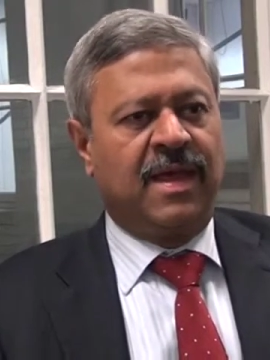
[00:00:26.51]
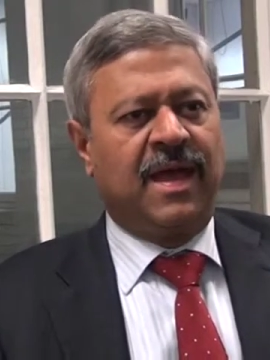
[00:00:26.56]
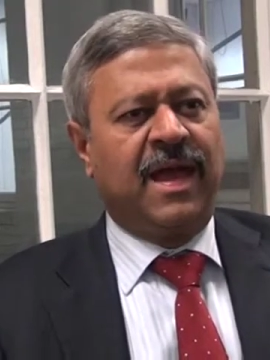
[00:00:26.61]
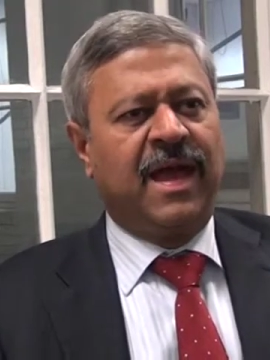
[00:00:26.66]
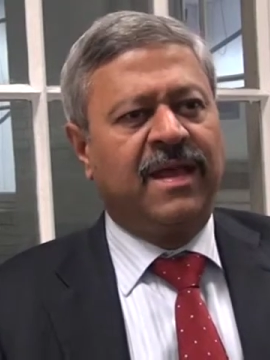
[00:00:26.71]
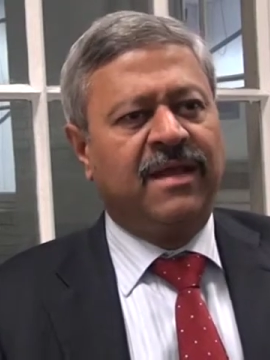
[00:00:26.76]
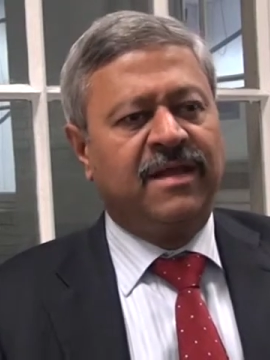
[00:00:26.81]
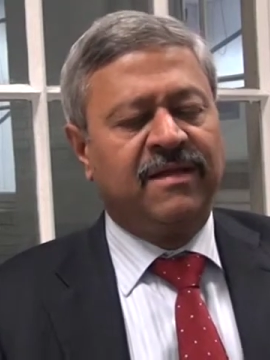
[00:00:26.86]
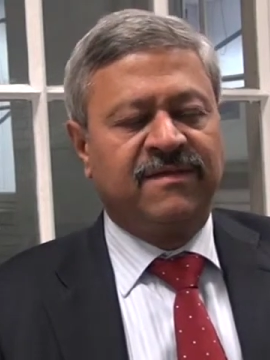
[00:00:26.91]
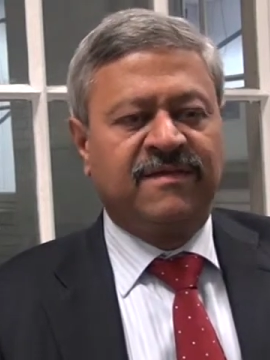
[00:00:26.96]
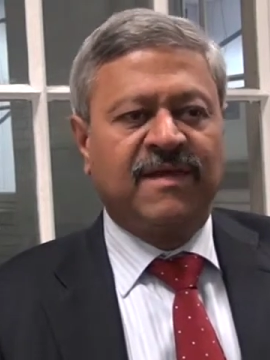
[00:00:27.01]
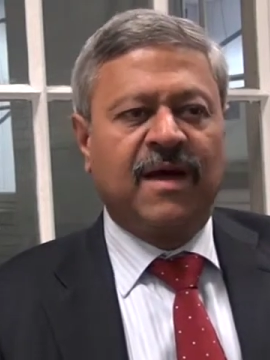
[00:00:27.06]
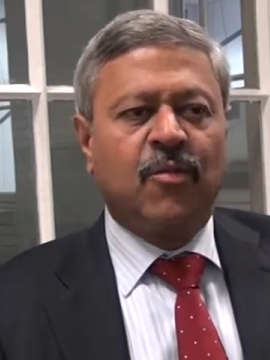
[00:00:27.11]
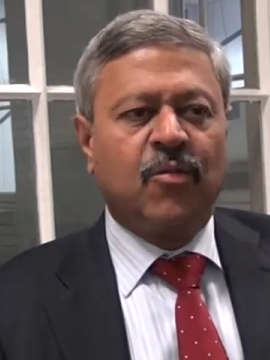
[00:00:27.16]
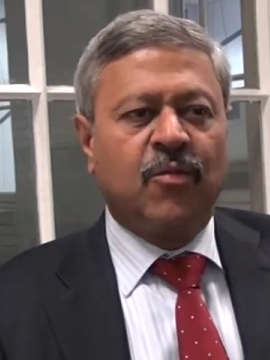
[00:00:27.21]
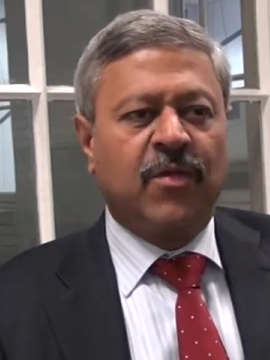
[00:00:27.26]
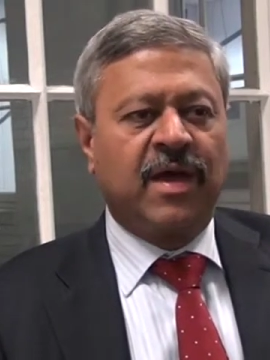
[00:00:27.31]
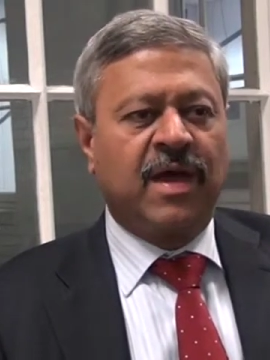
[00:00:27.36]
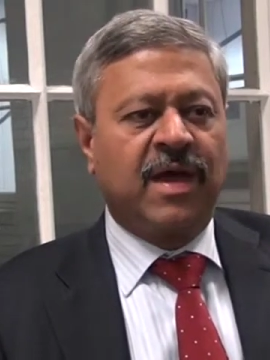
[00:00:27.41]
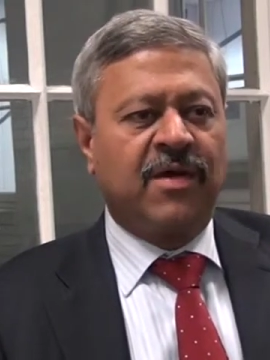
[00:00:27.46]
And in
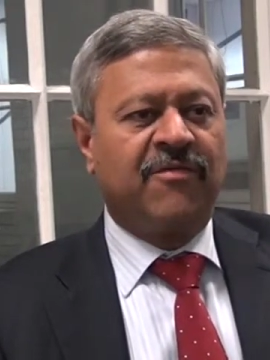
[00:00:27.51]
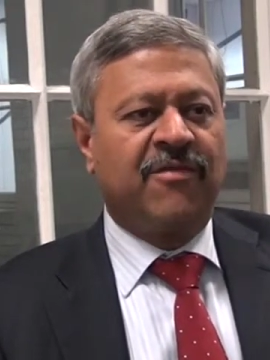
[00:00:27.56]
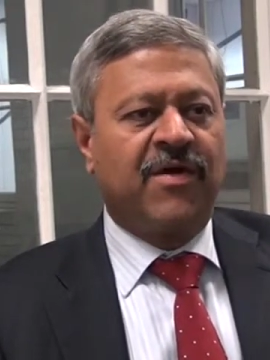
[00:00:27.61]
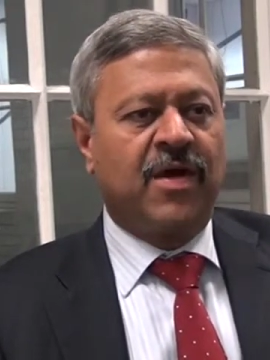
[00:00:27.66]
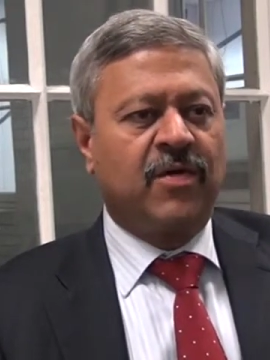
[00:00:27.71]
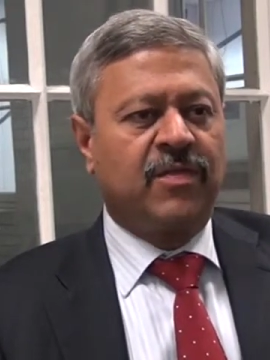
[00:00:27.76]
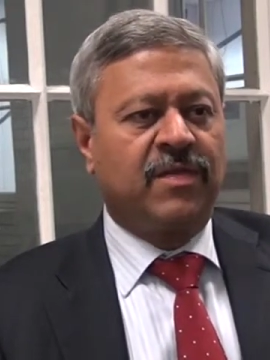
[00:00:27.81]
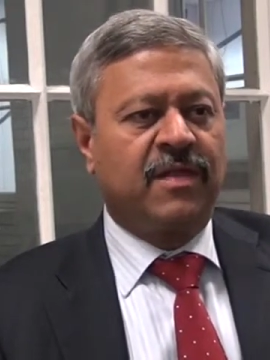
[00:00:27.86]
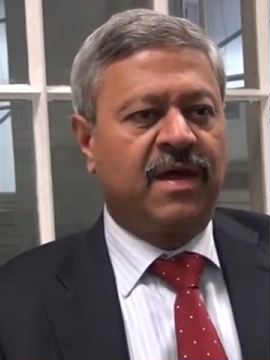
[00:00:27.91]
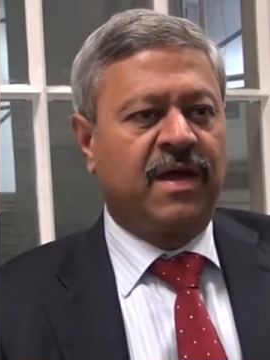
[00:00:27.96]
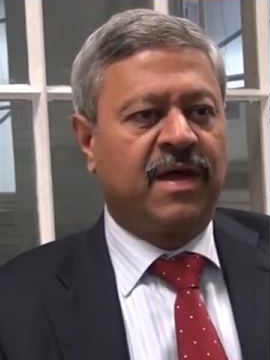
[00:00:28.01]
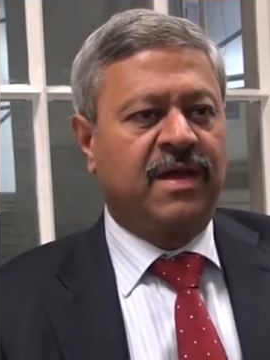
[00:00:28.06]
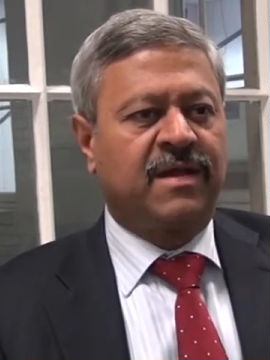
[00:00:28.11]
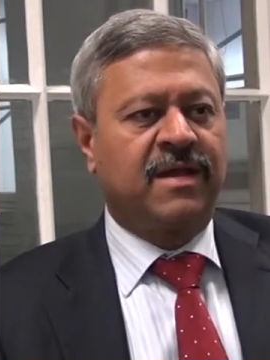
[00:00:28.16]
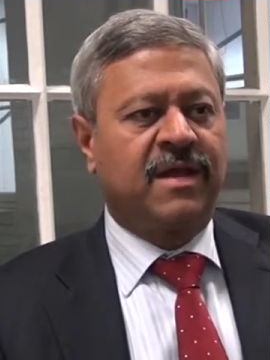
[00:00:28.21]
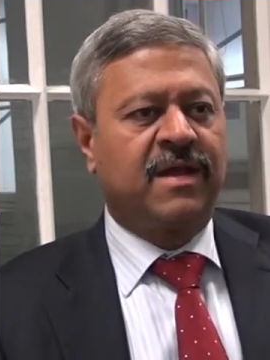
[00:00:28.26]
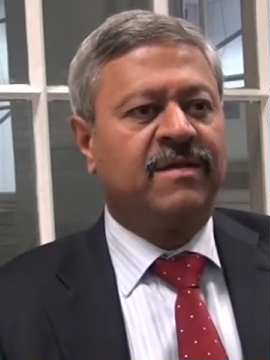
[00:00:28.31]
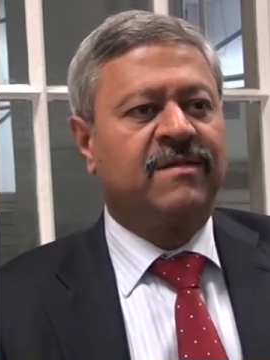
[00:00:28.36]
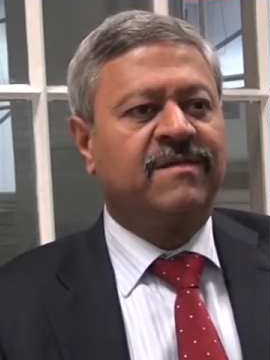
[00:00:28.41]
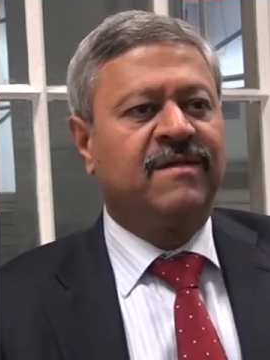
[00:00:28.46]
some way I found that
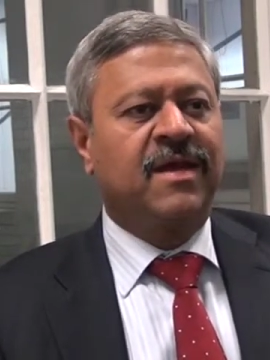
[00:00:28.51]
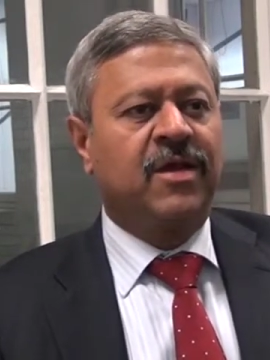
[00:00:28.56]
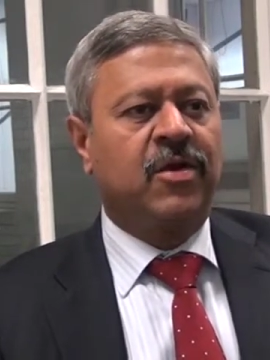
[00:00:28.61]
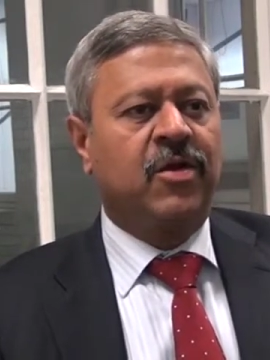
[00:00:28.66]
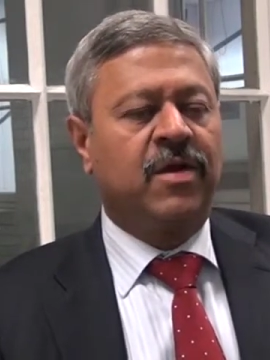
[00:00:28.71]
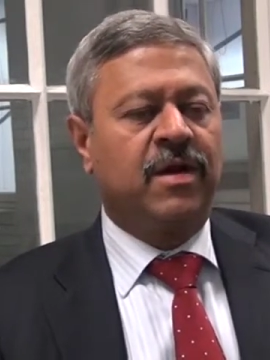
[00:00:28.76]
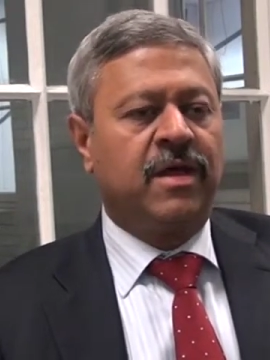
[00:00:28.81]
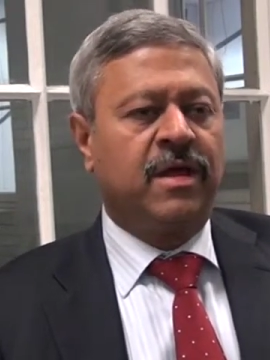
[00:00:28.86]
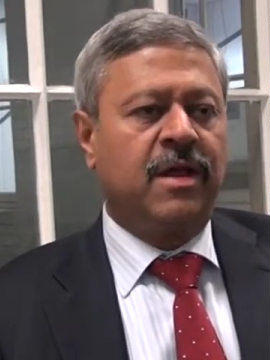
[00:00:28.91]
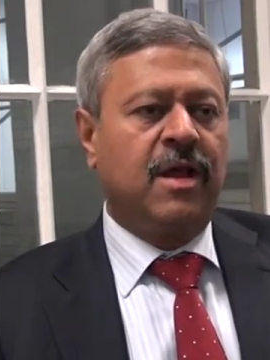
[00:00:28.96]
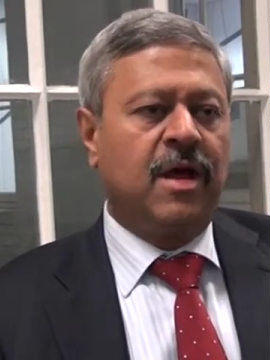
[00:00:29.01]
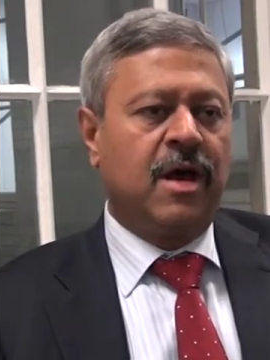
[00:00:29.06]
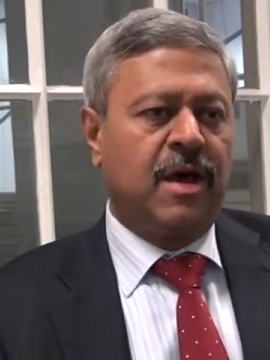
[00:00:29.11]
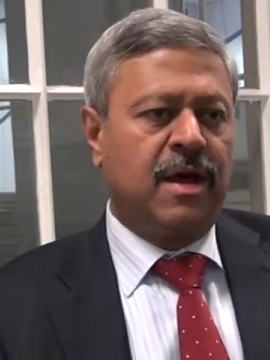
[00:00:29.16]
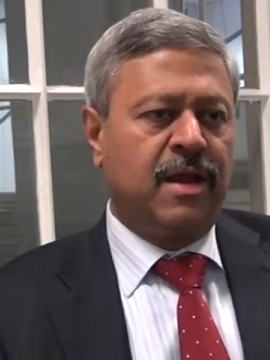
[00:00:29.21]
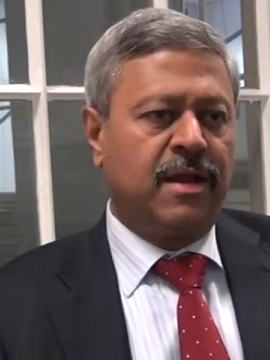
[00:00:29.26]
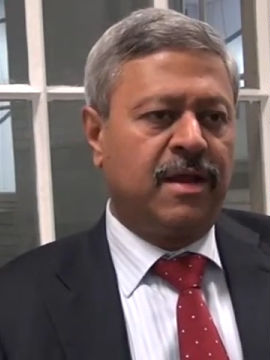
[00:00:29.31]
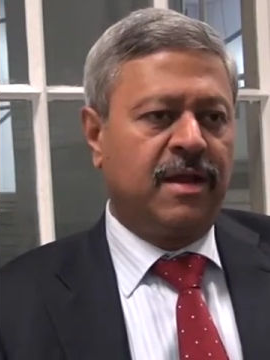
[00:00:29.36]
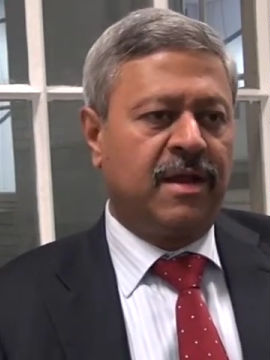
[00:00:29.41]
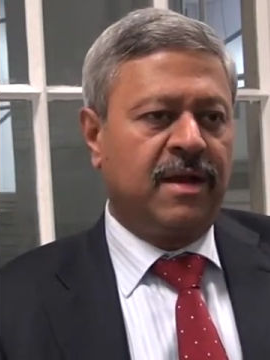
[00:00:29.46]
it zeroed in
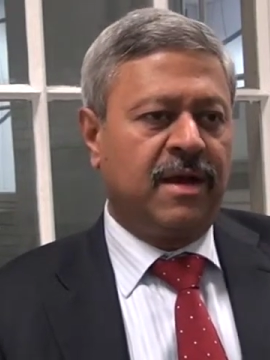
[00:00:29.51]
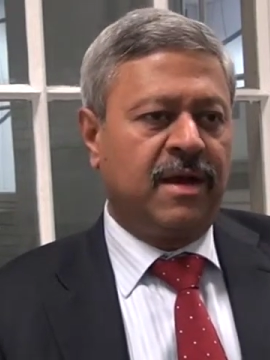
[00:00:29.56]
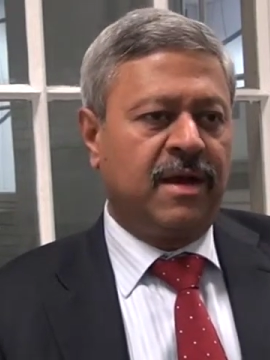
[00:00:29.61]
on